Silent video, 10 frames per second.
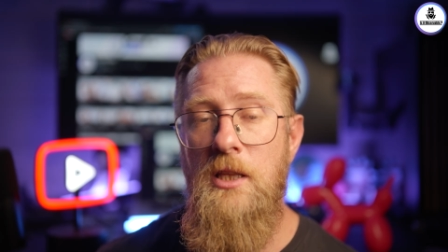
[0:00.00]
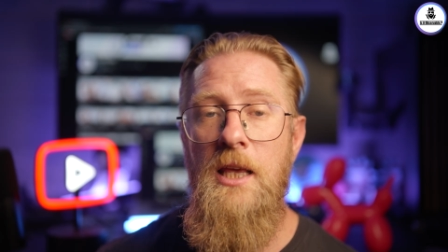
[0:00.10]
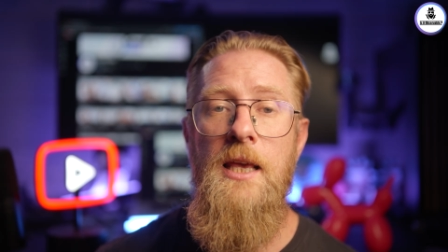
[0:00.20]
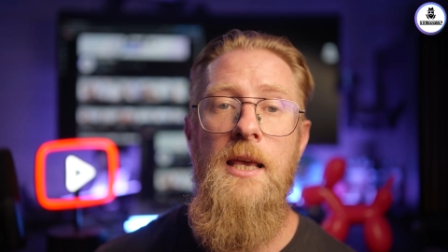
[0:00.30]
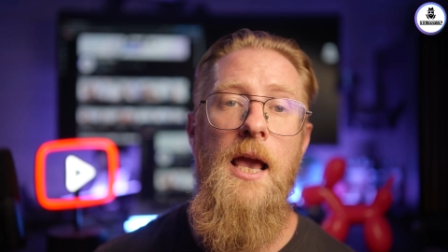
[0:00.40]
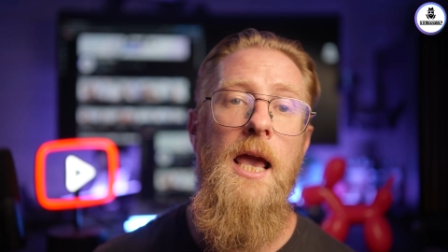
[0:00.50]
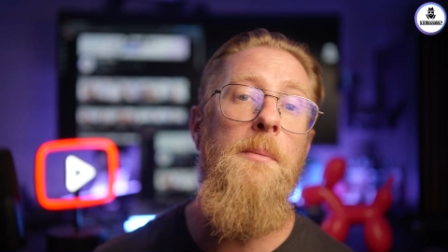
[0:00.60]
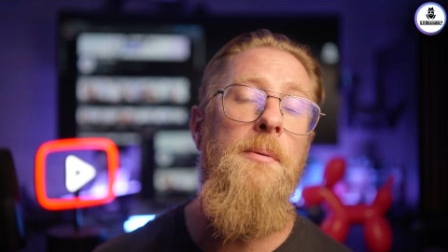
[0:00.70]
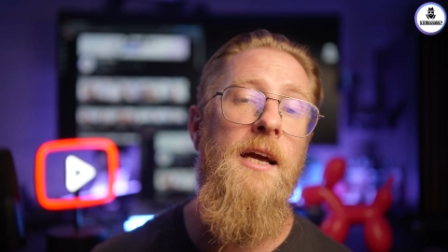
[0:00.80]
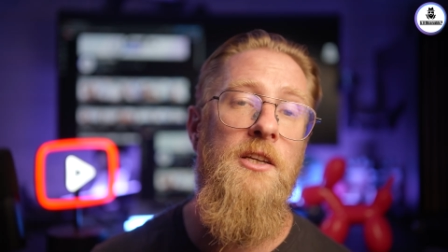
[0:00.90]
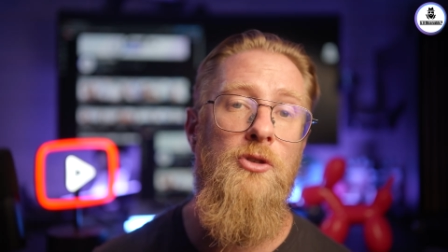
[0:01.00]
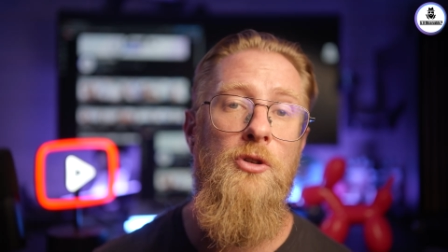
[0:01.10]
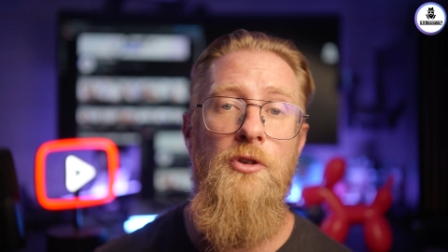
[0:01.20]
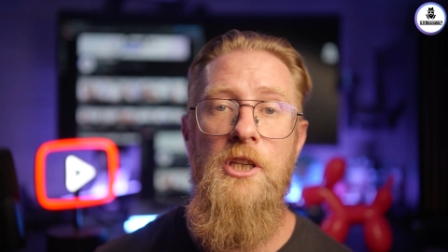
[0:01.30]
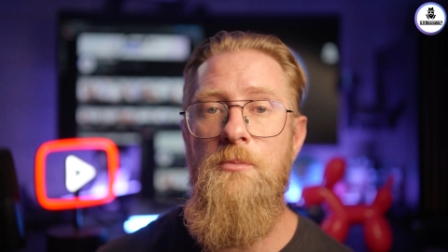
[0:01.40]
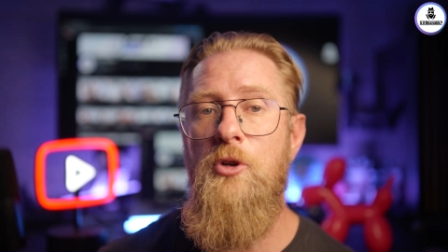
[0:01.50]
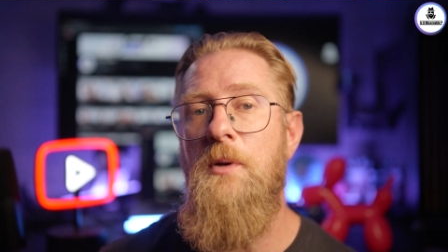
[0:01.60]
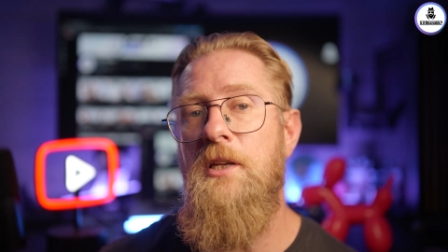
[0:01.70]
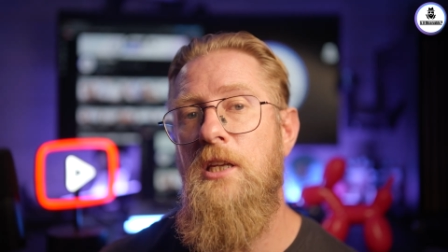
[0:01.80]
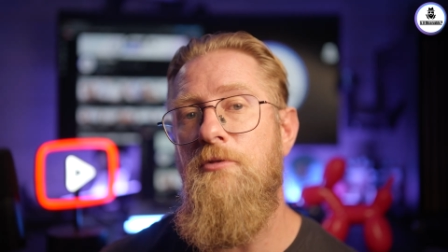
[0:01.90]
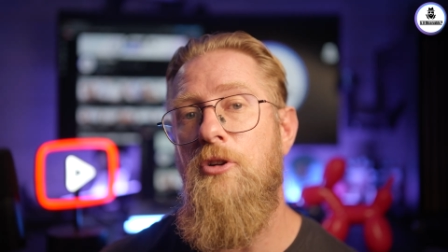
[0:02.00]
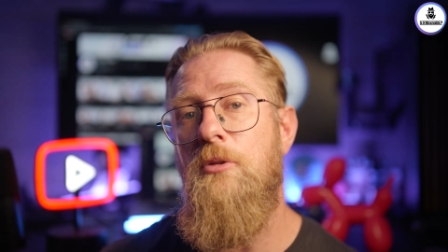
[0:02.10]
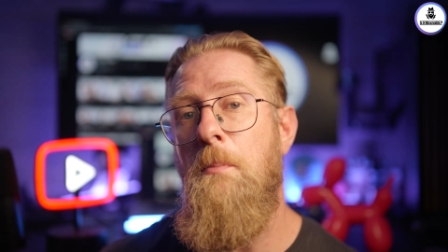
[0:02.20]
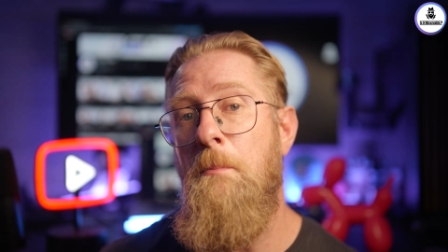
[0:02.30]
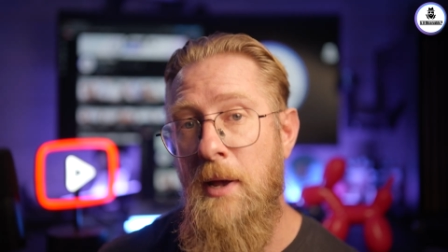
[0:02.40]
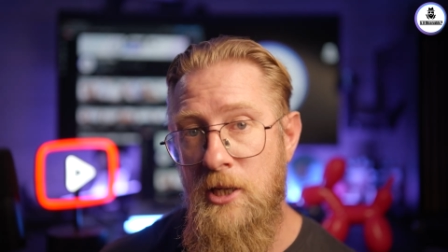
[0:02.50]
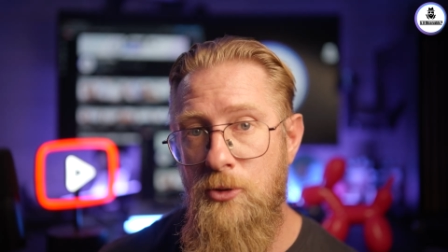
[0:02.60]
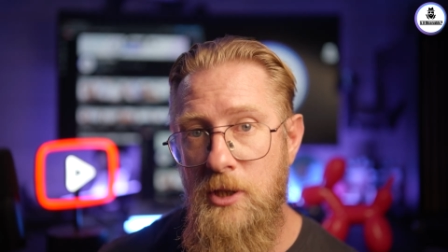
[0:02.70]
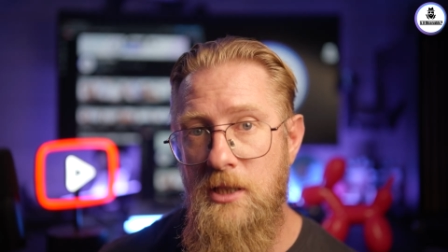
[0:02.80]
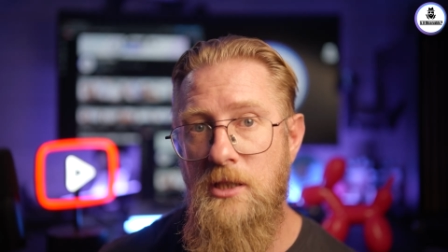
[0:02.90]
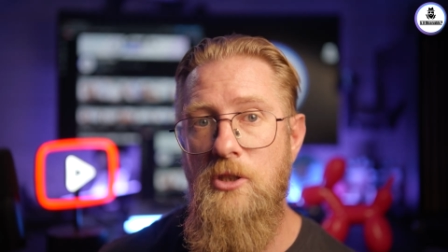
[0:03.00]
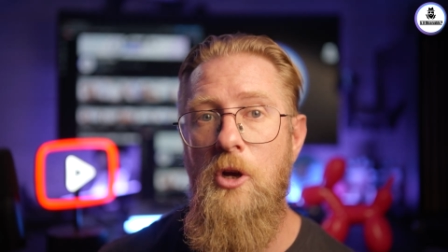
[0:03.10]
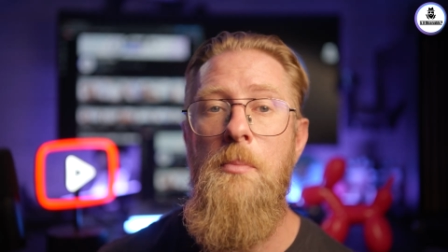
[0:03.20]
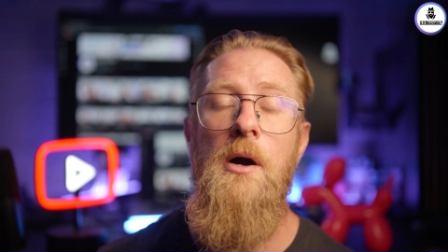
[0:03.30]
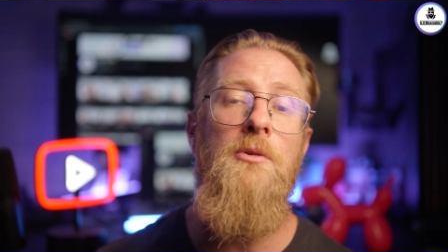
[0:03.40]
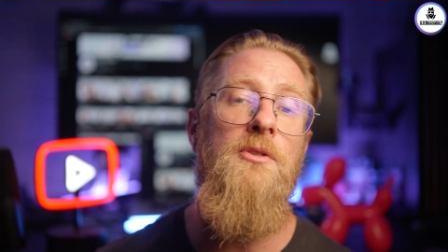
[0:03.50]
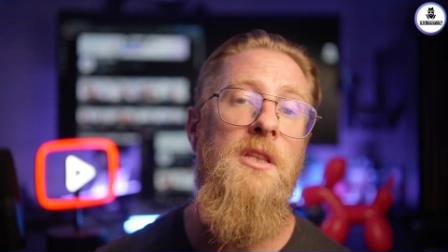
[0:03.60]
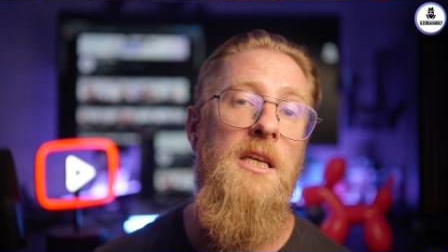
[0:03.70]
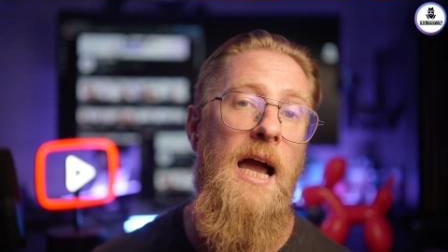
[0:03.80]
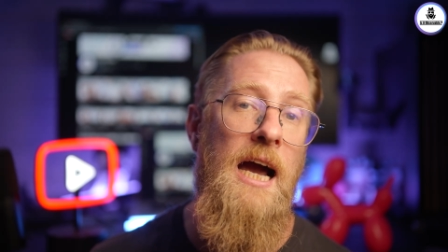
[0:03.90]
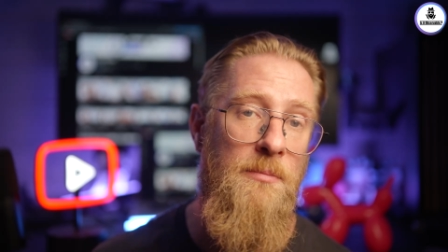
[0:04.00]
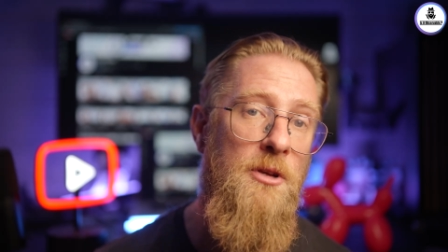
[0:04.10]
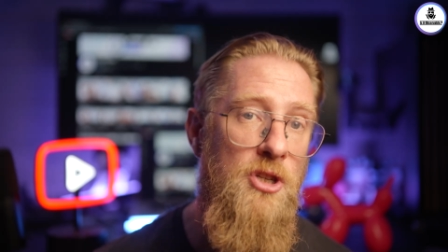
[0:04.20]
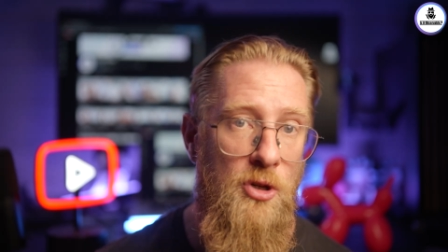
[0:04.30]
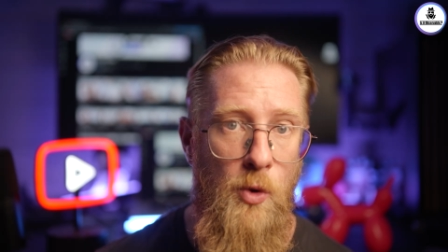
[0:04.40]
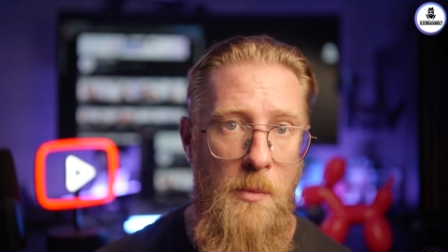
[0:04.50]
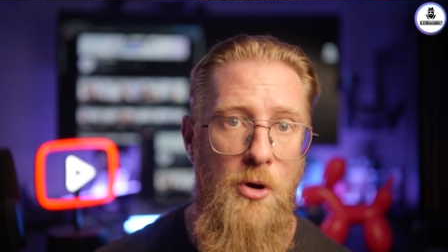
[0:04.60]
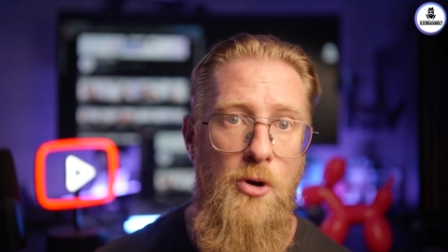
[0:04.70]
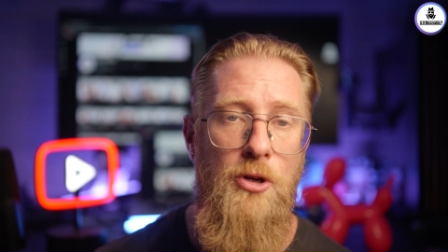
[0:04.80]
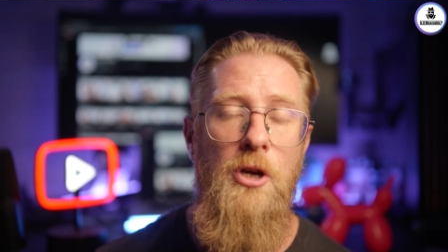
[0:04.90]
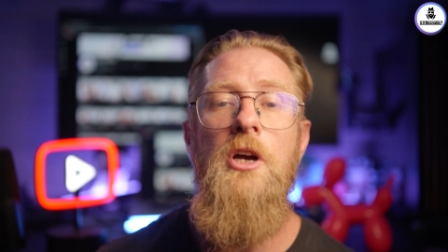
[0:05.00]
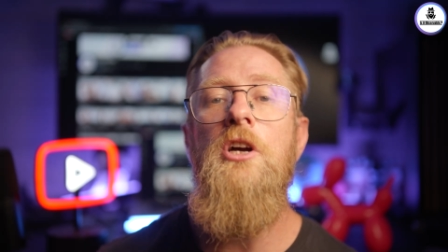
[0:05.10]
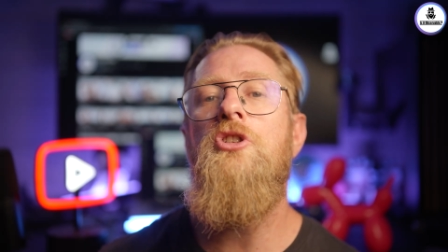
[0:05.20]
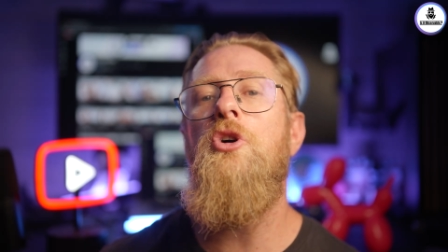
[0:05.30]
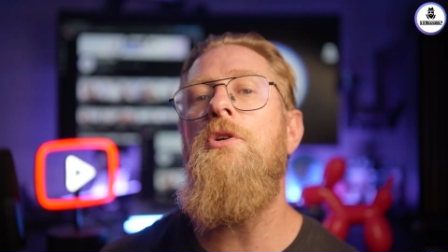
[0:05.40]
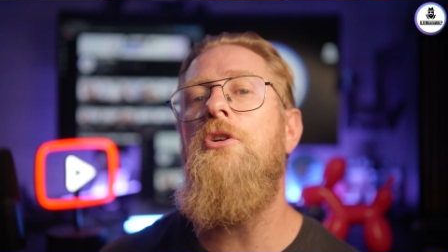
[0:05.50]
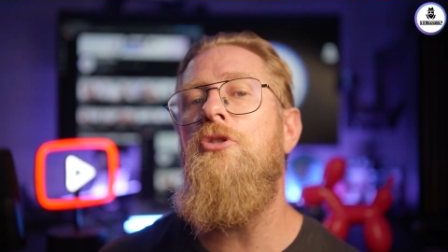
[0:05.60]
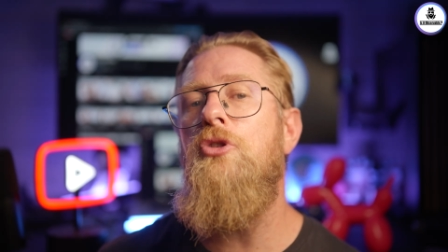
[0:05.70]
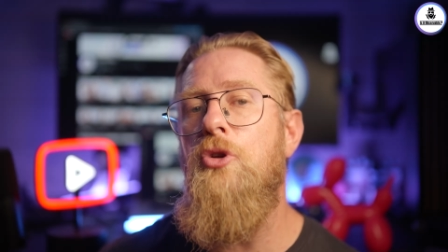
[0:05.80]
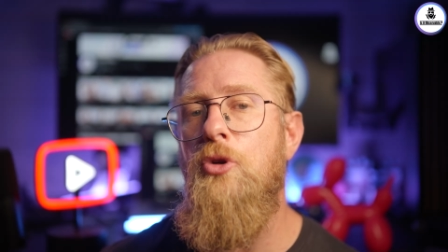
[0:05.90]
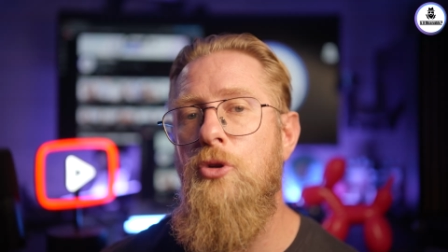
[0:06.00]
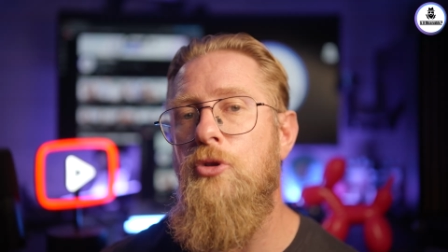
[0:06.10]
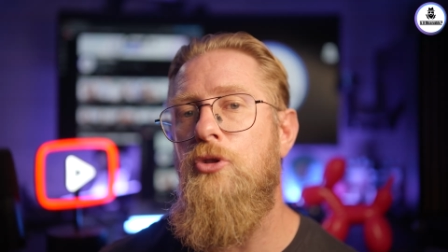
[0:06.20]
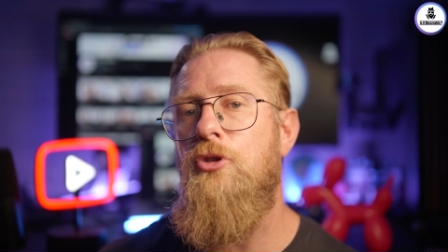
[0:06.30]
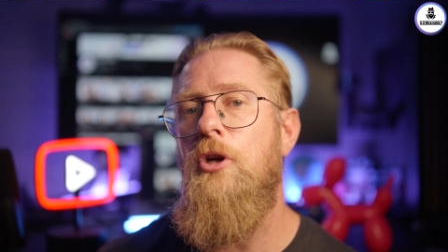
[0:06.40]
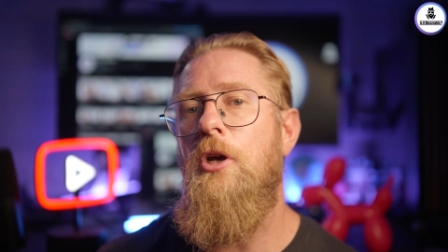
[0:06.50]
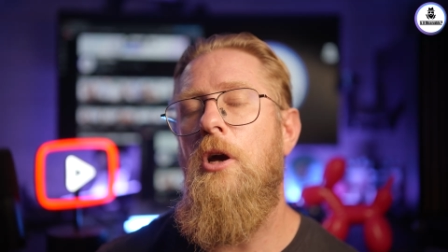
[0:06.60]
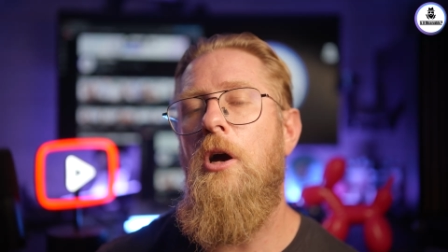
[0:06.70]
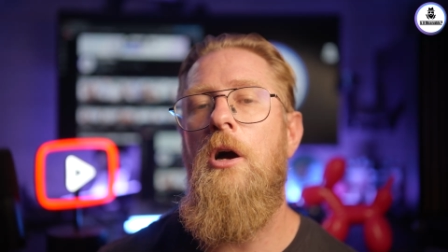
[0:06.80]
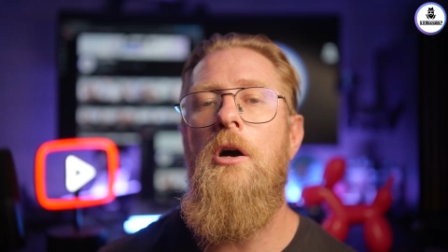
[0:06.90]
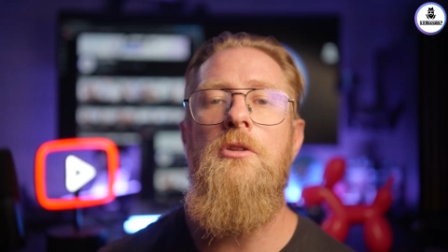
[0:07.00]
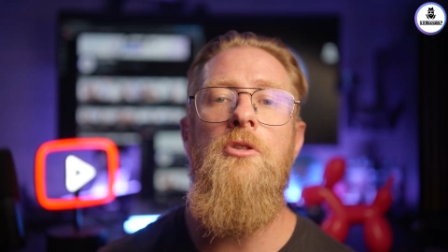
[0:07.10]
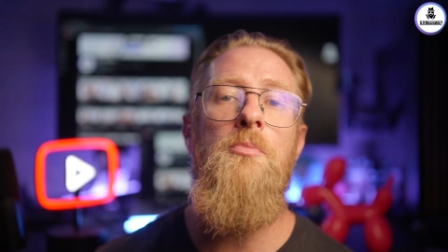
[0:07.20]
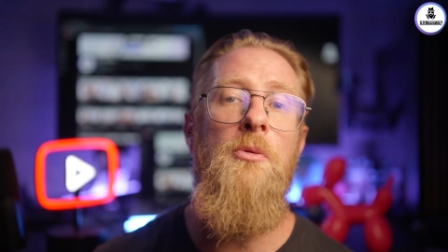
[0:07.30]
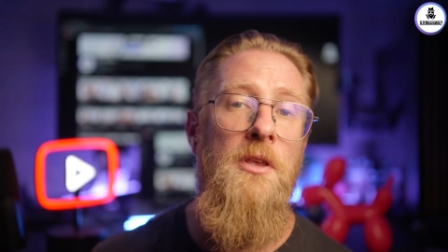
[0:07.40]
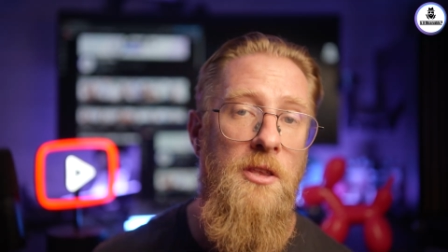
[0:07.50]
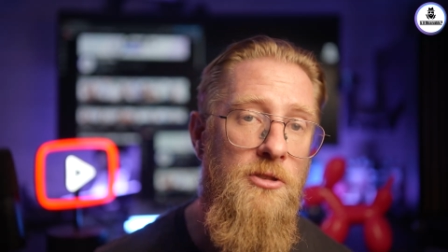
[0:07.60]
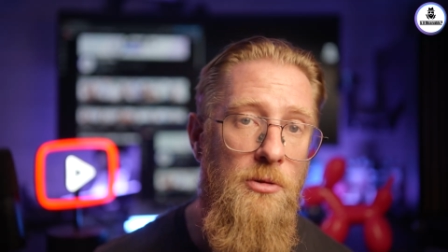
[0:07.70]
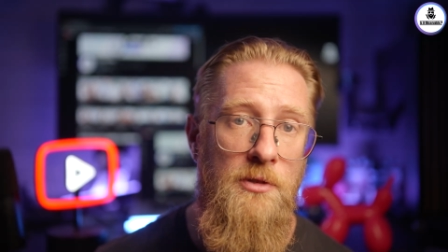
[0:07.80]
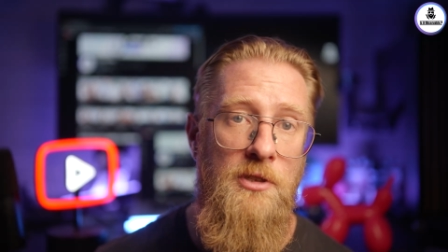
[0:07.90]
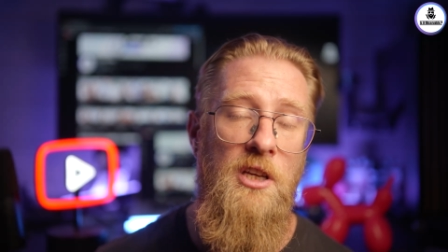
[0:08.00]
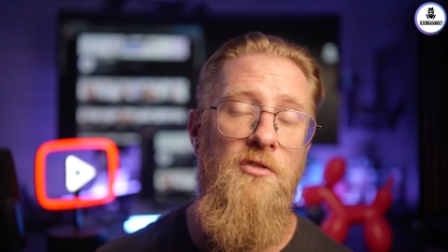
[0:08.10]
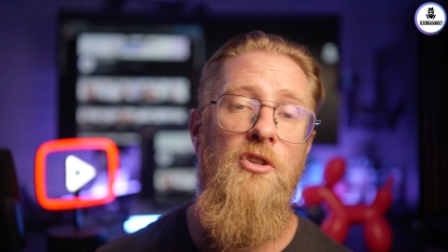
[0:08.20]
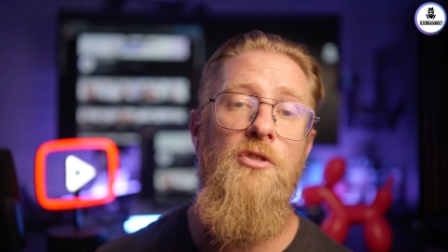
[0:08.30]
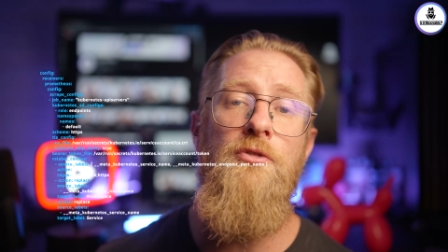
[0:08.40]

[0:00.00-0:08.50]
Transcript: the API server exposed by default metrics about the admission webhook. So we could use the Prometheus receiver